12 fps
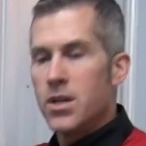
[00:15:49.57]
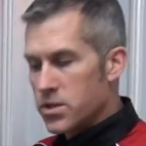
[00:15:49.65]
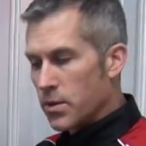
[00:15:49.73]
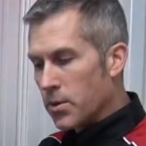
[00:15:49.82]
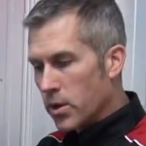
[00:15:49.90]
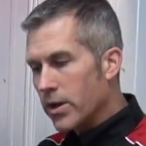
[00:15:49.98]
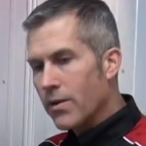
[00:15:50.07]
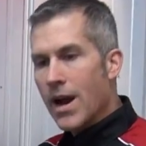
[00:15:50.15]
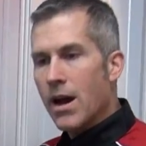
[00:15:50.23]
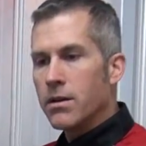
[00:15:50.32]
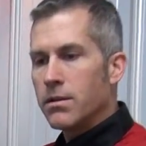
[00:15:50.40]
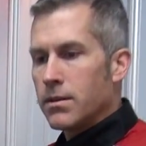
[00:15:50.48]
So I'm going
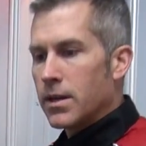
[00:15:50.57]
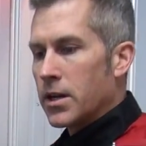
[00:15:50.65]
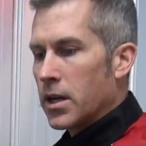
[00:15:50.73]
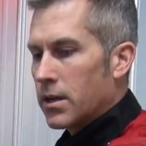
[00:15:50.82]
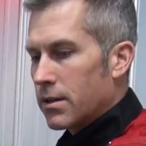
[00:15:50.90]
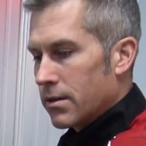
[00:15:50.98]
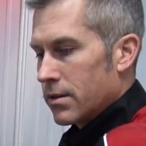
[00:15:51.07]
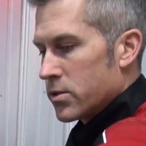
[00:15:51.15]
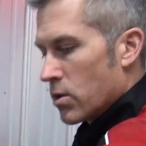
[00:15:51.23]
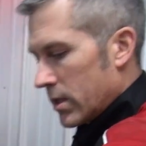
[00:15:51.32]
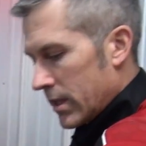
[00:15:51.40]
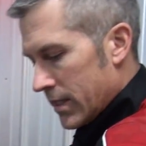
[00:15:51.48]
around, I'm going to
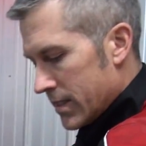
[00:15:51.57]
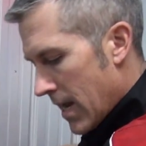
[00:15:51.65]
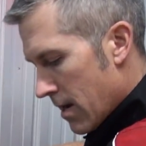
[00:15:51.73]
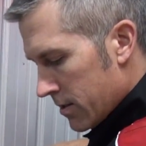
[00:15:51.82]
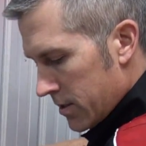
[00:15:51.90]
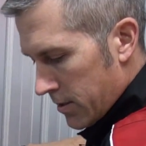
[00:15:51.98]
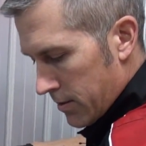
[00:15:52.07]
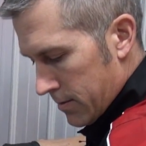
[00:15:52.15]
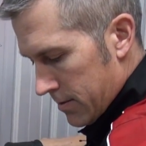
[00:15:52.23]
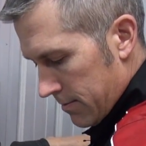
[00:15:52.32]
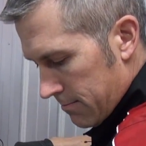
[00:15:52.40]
torque these down to